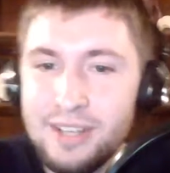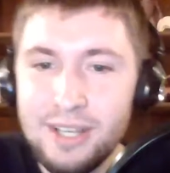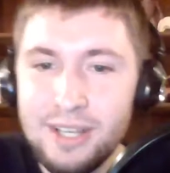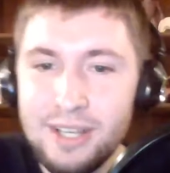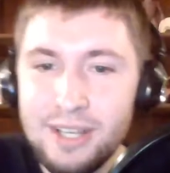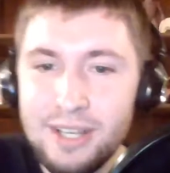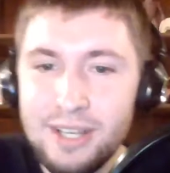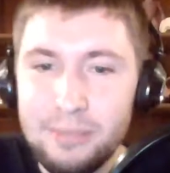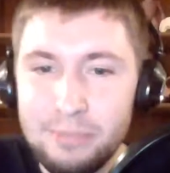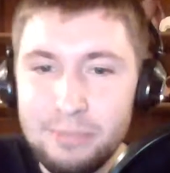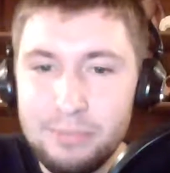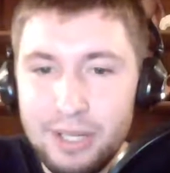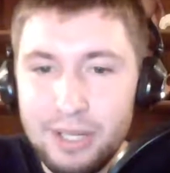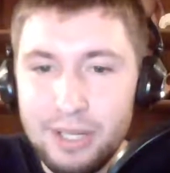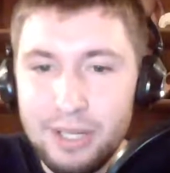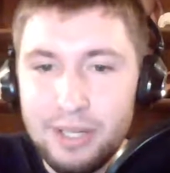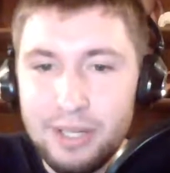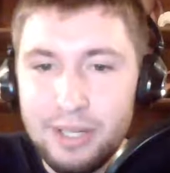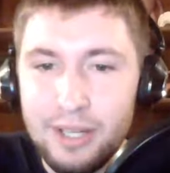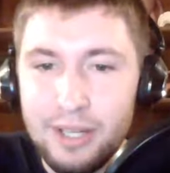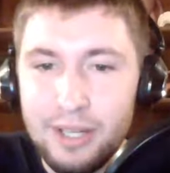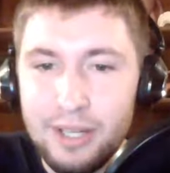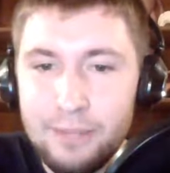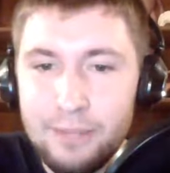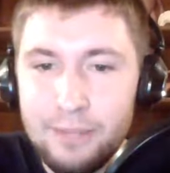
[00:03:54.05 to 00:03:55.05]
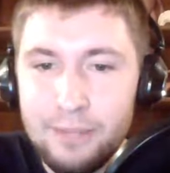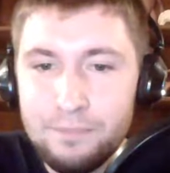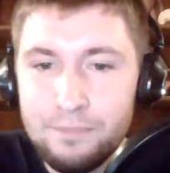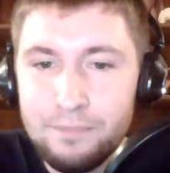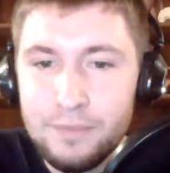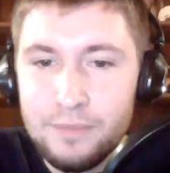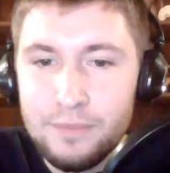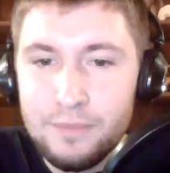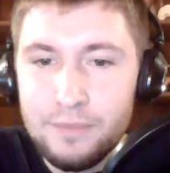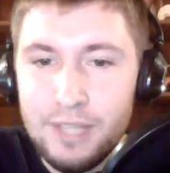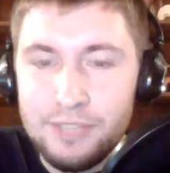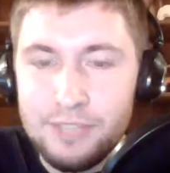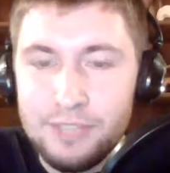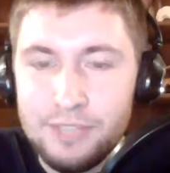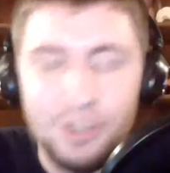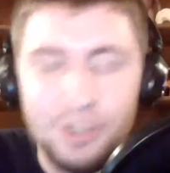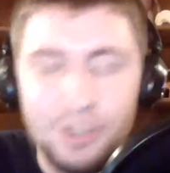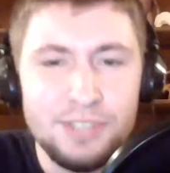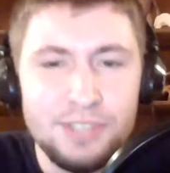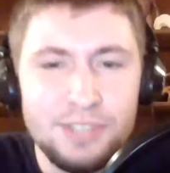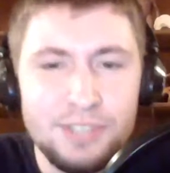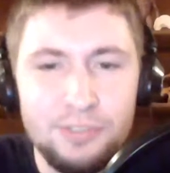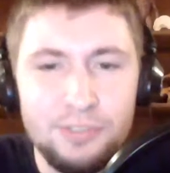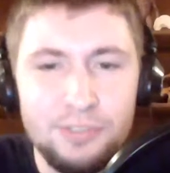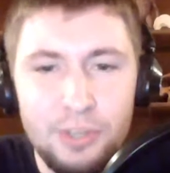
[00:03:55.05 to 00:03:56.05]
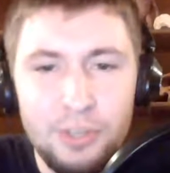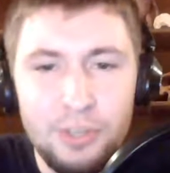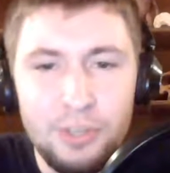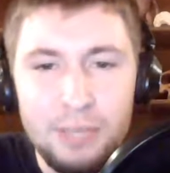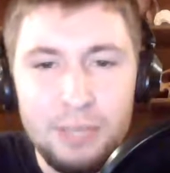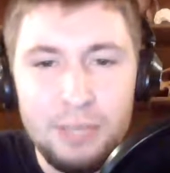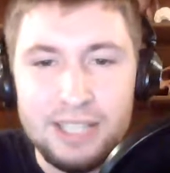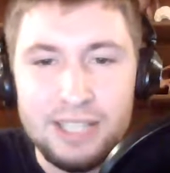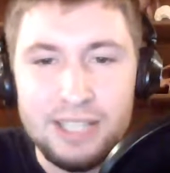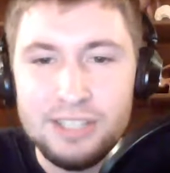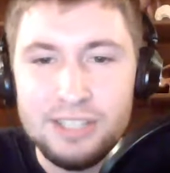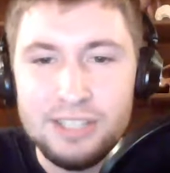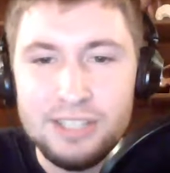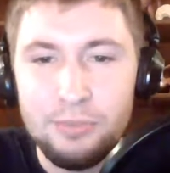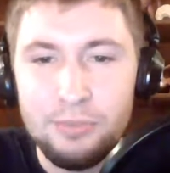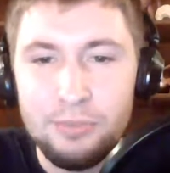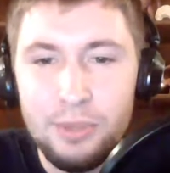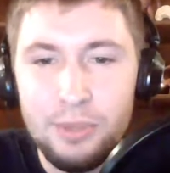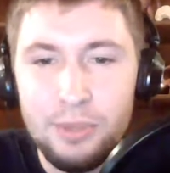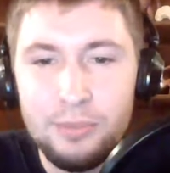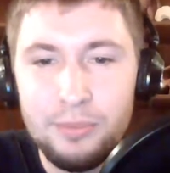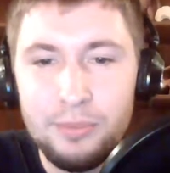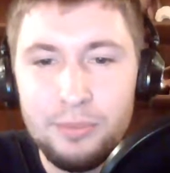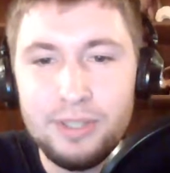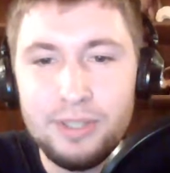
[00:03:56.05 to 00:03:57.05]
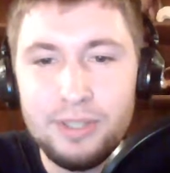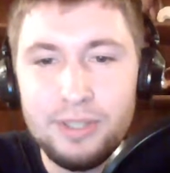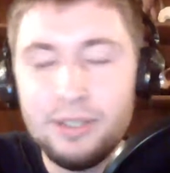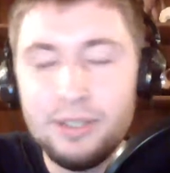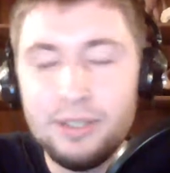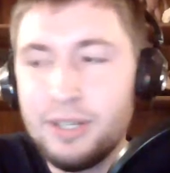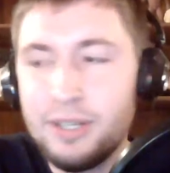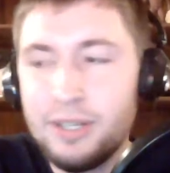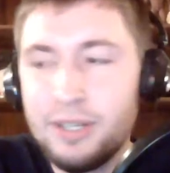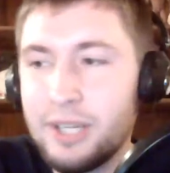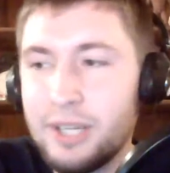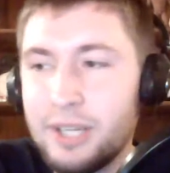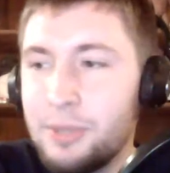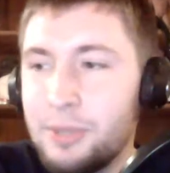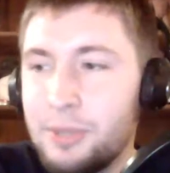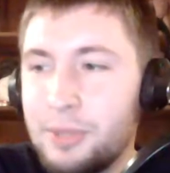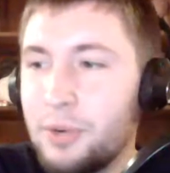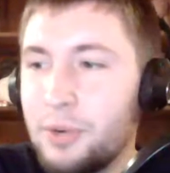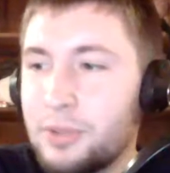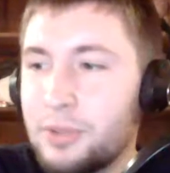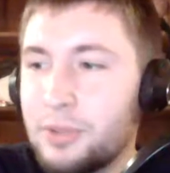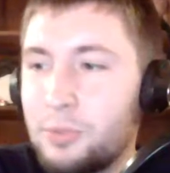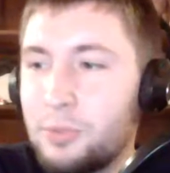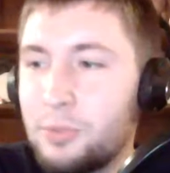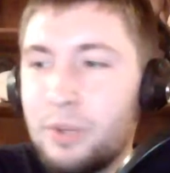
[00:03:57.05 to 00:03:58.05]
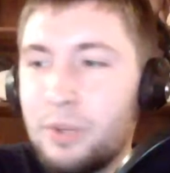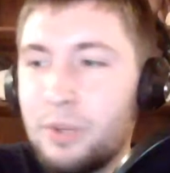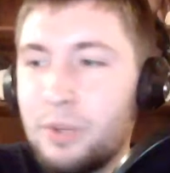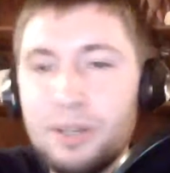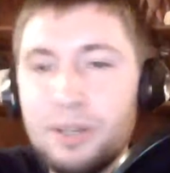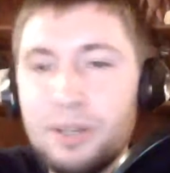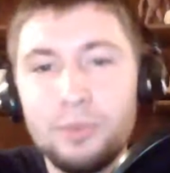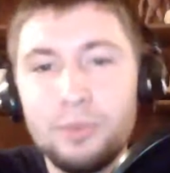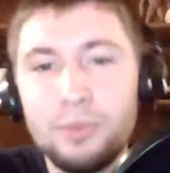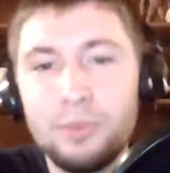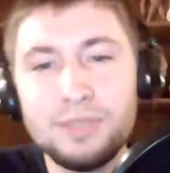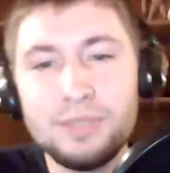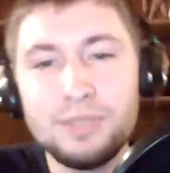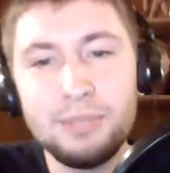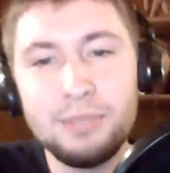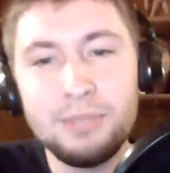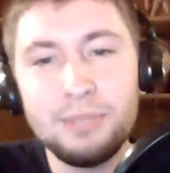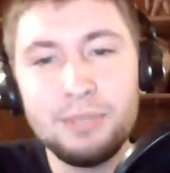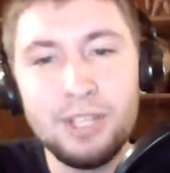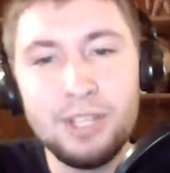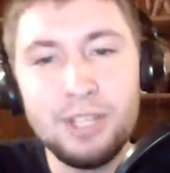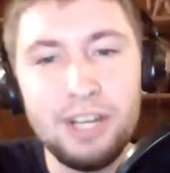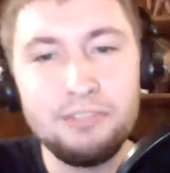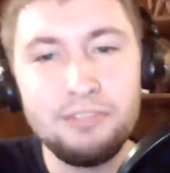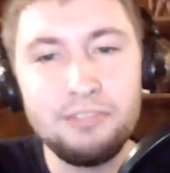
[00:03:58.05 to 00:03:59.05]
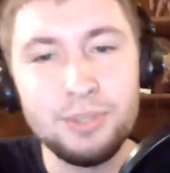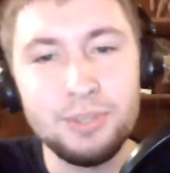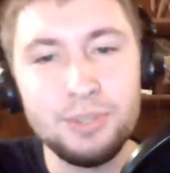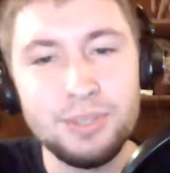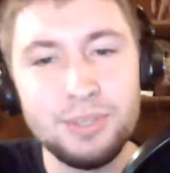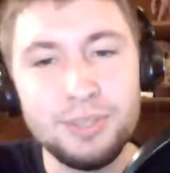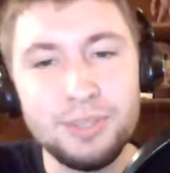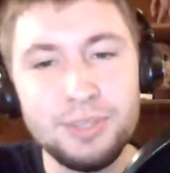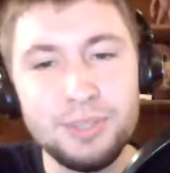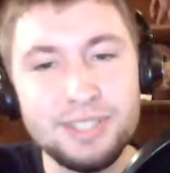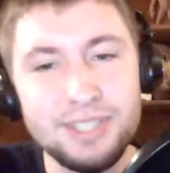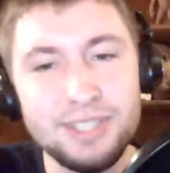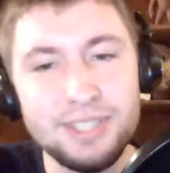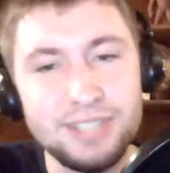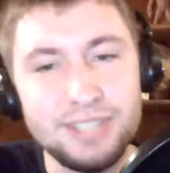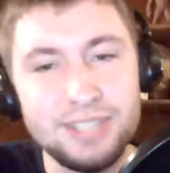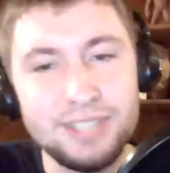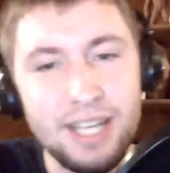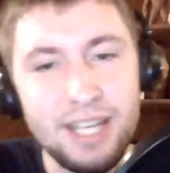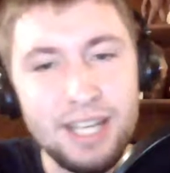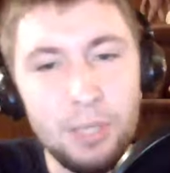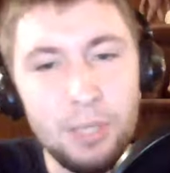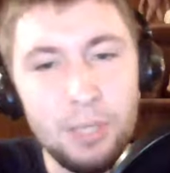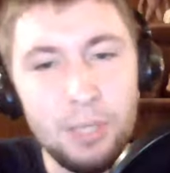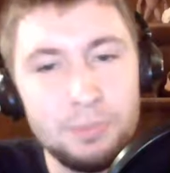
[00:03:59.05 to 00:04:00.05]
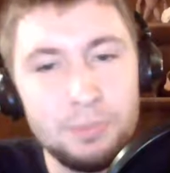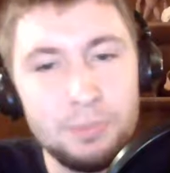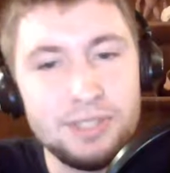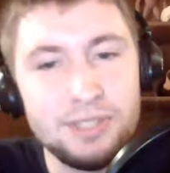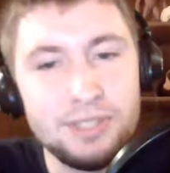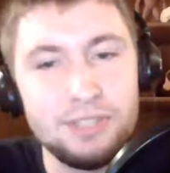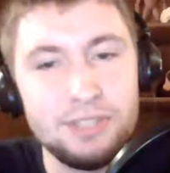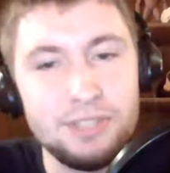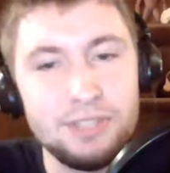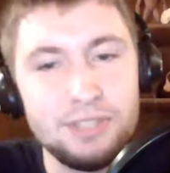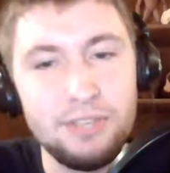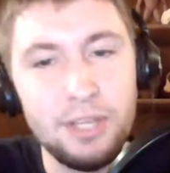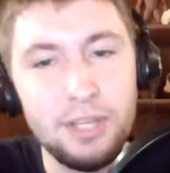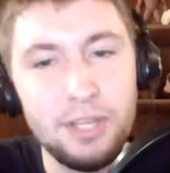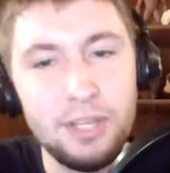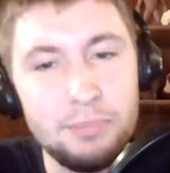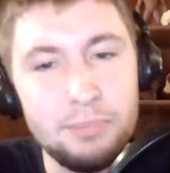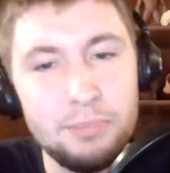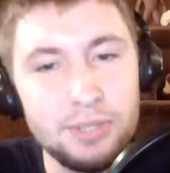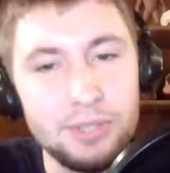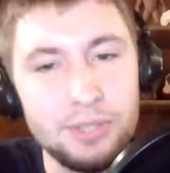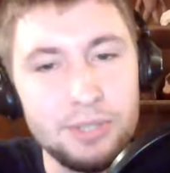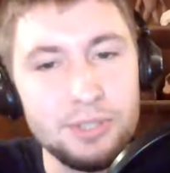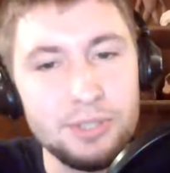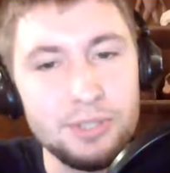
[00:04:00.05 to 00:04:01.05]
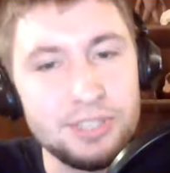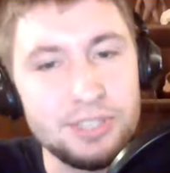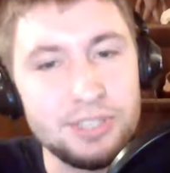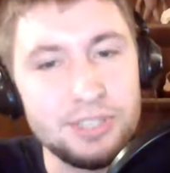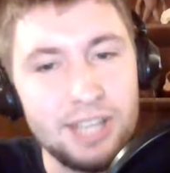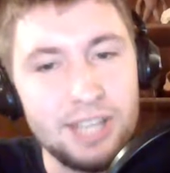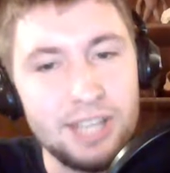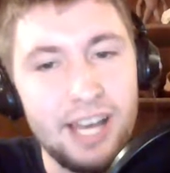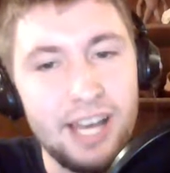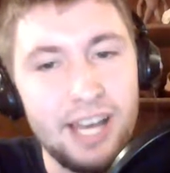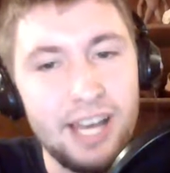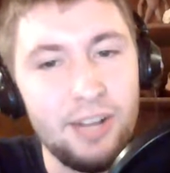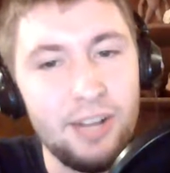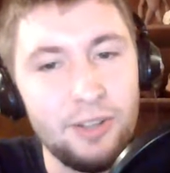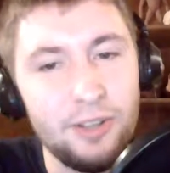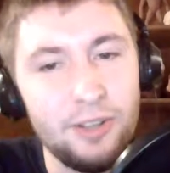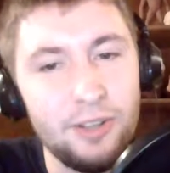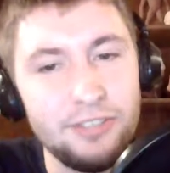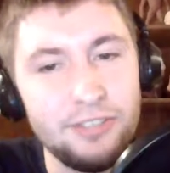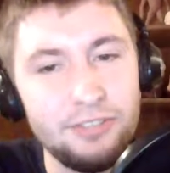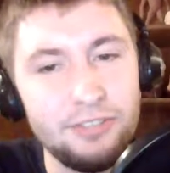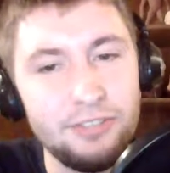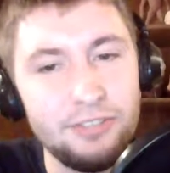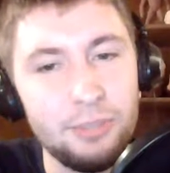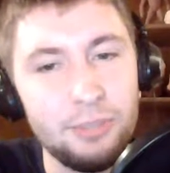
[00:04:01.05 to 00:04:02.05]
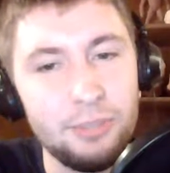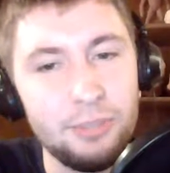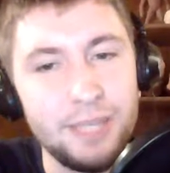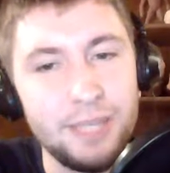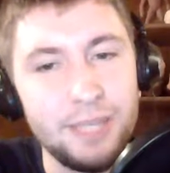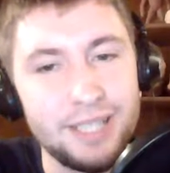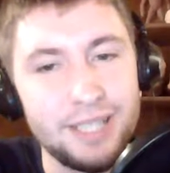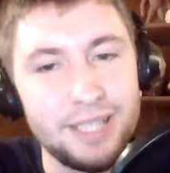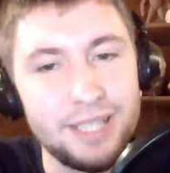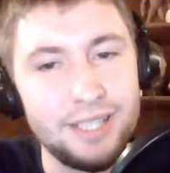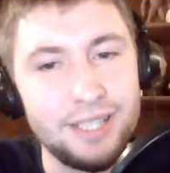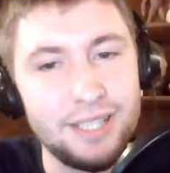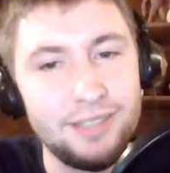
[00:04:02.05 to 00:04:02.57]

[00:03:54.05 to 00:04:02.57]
But as far as filmmaking stuff, what can we go over? What are some of your influences that helped develop your style in filmmaking?